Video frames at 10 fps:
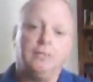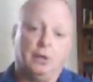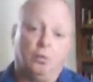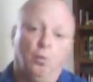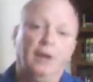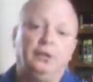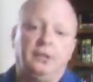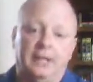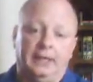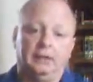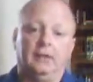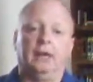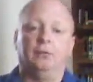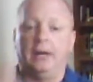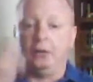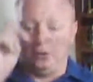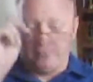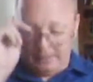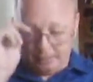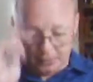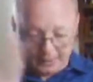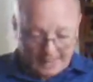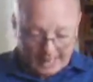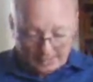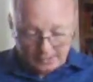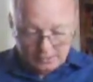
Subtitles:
Pick one thing and write a good paper on that.